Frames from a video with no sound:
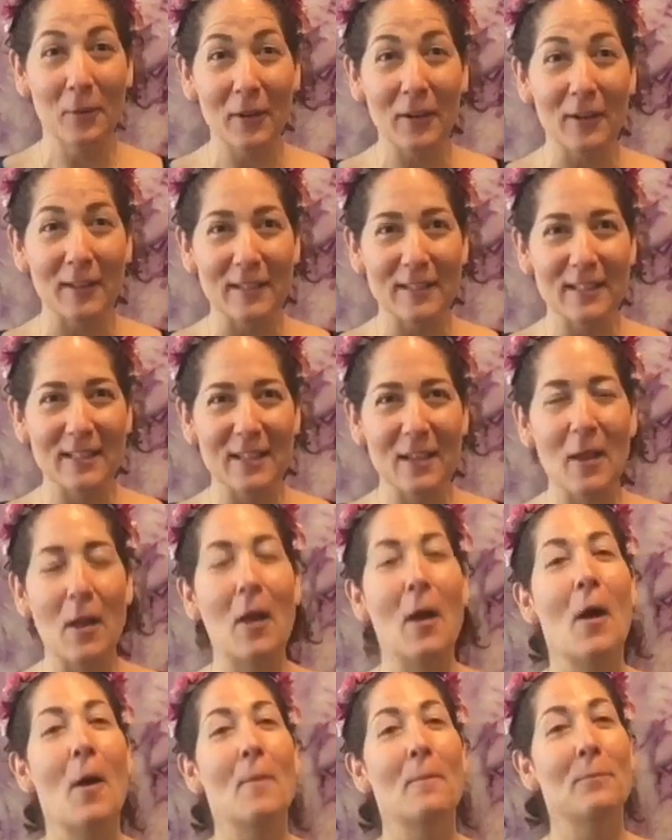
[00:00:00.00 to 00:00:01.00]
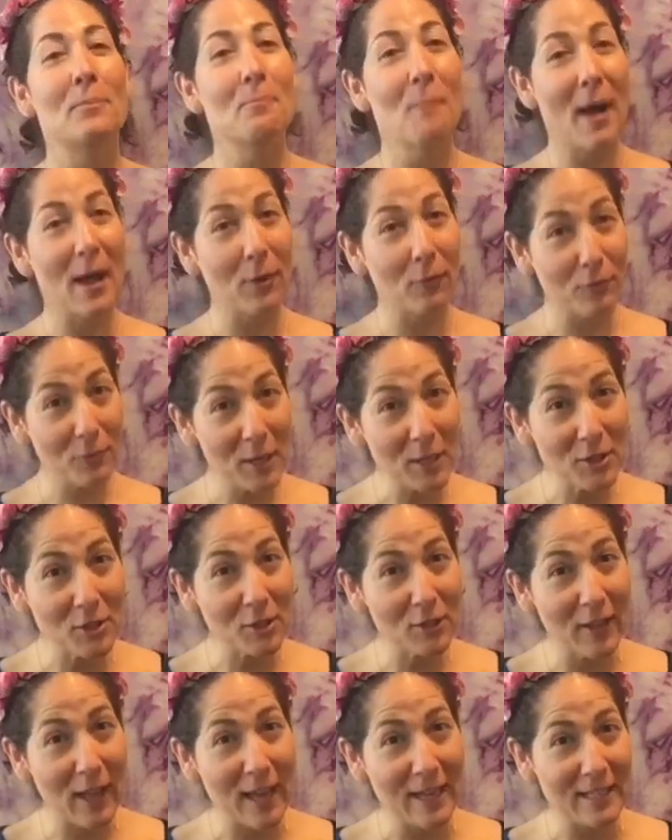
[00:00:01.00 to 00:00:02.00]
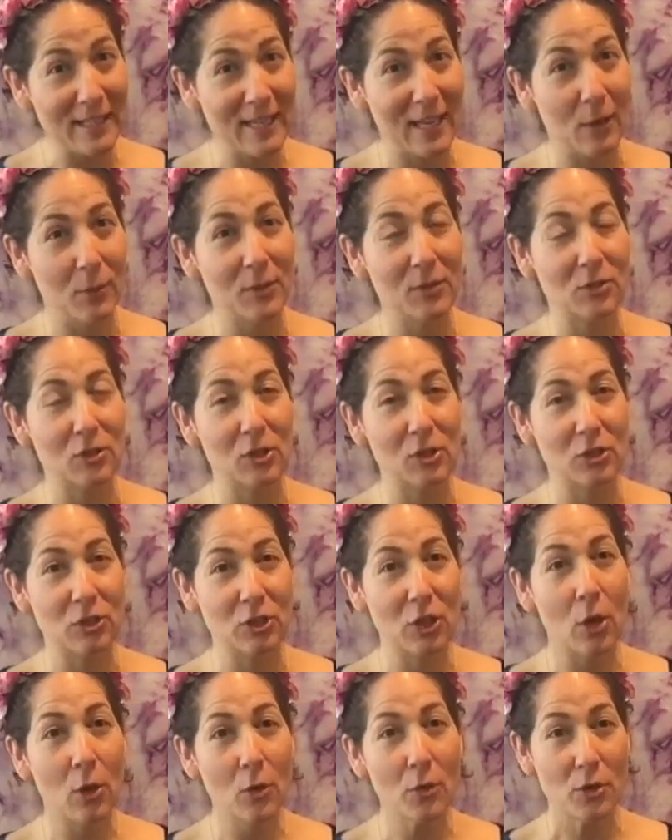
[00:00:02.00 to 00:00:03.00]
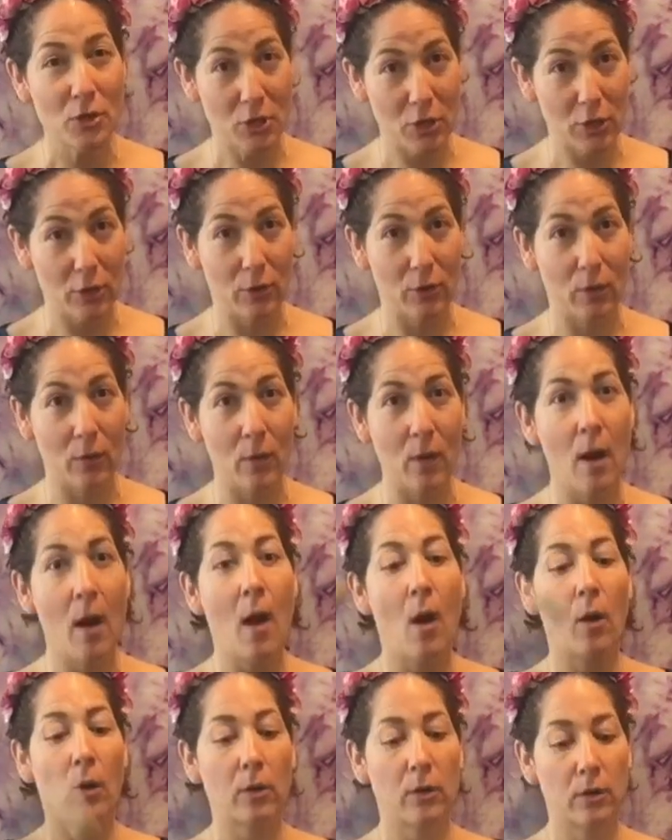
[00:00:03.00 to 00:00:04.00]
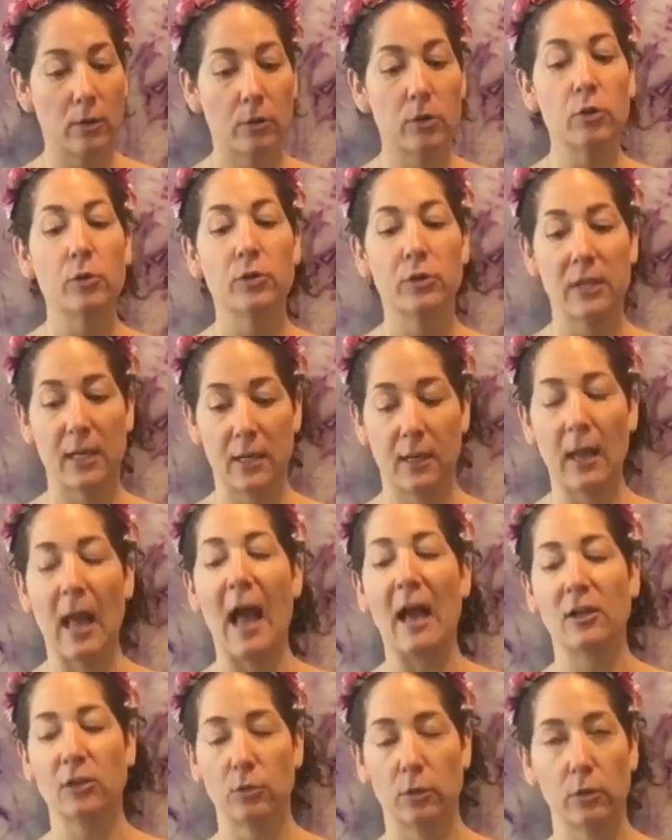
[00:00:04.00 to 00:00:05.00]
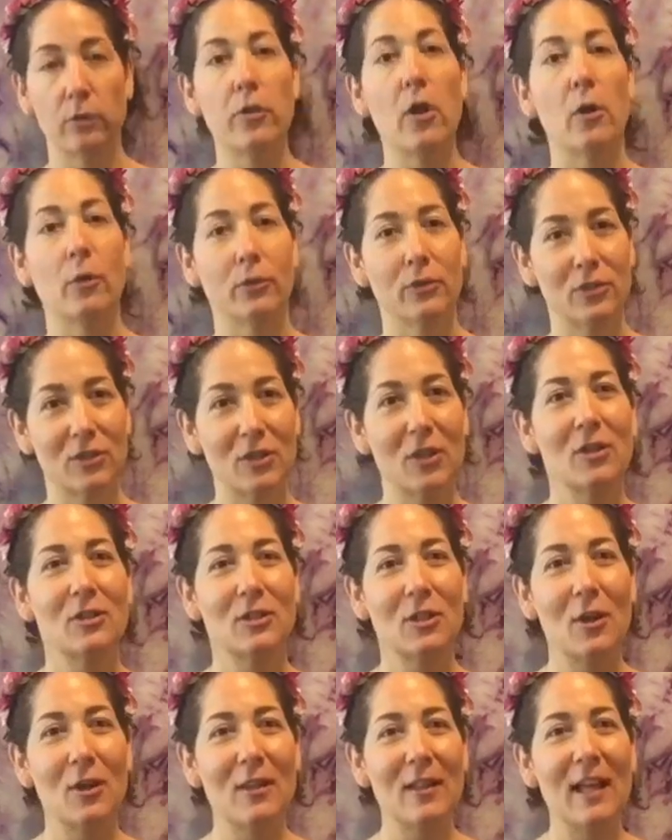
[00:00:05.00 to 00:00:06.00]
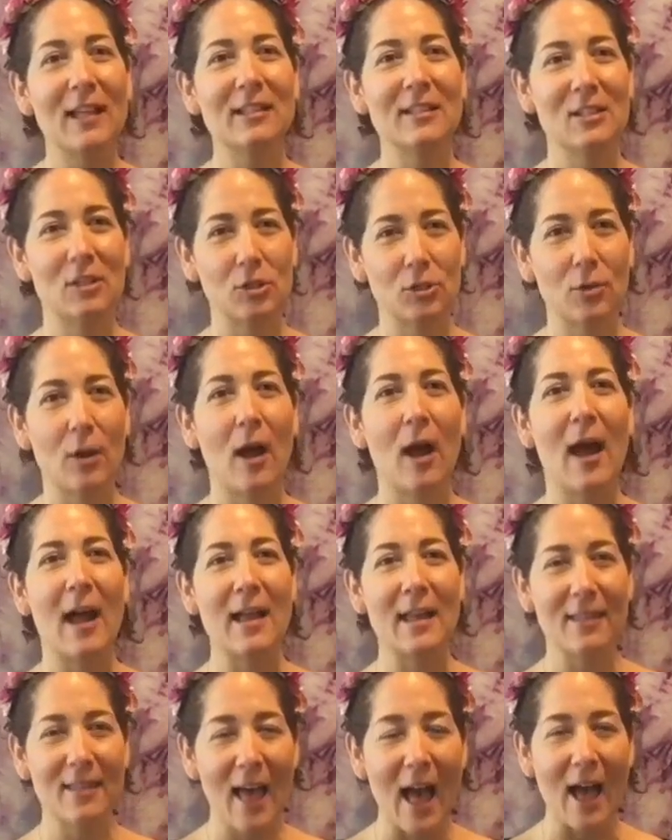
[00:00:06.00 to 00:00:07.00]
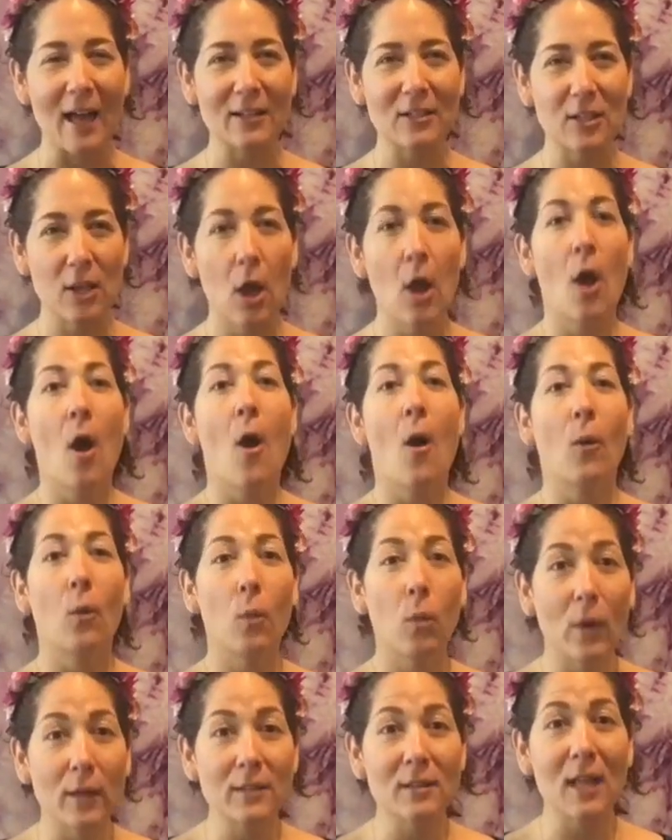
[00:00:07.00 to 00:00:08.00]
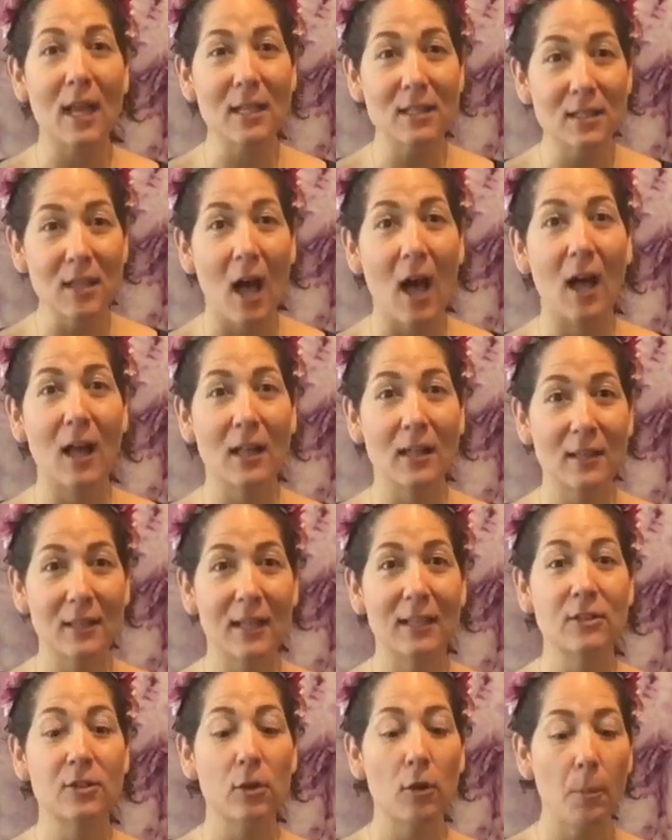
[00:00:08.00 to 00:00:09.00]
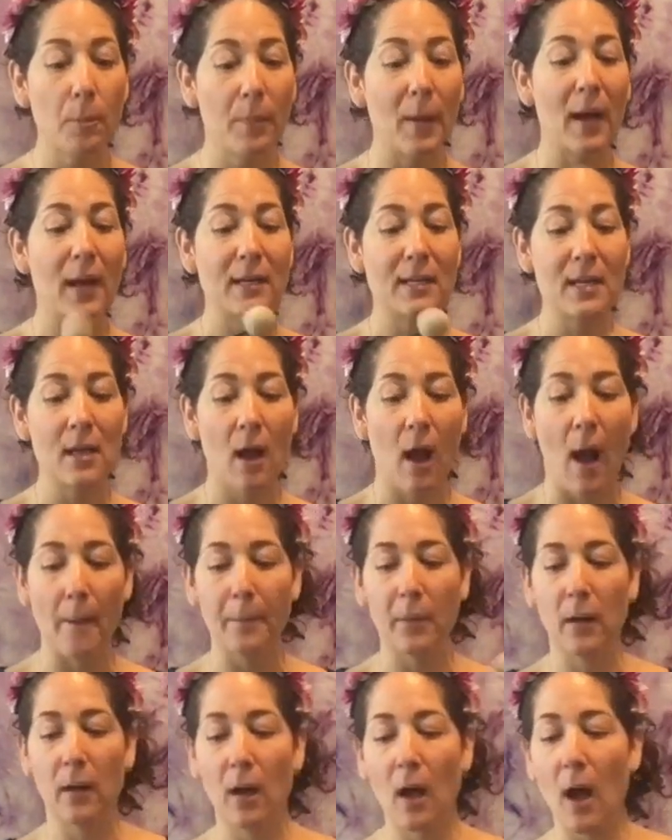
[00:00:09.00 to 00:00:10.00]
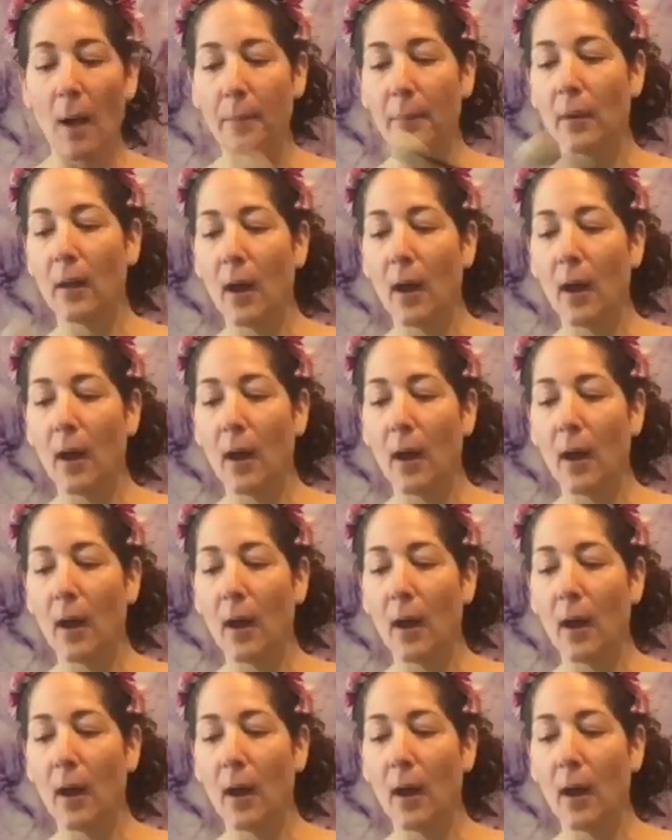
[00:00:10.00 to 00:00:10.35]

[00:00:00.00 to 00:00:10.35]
works. My original idea was to show you using actual notes. So let's try that. Once I saw a little bunny hop, hop,